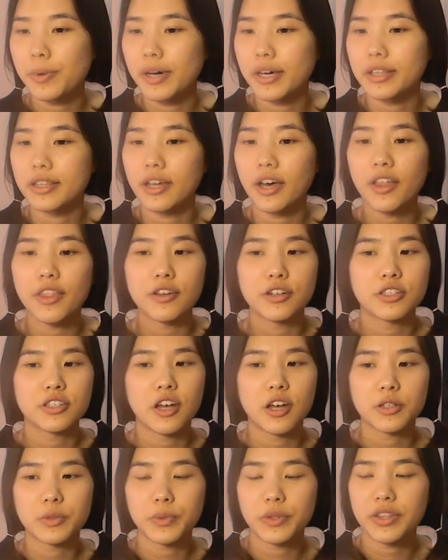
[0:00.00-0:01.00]
but the other
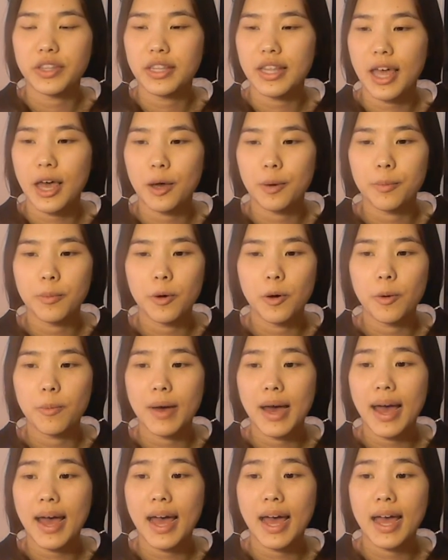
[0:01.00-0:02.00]
songs within the album
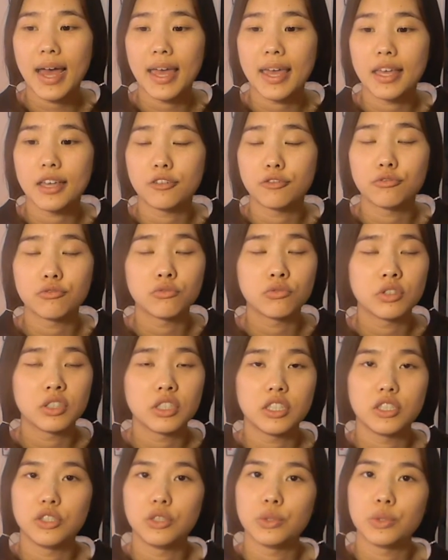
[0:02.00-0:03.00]
I
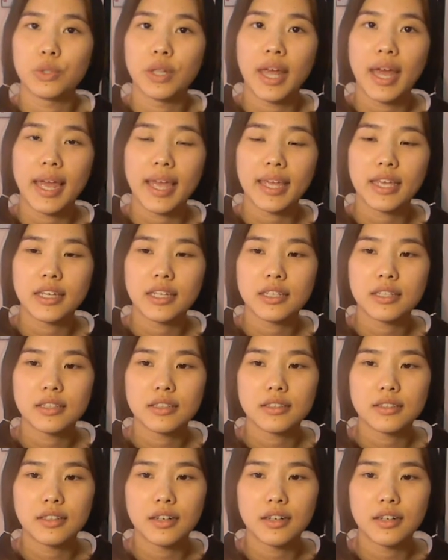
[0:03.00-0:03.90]
really do like.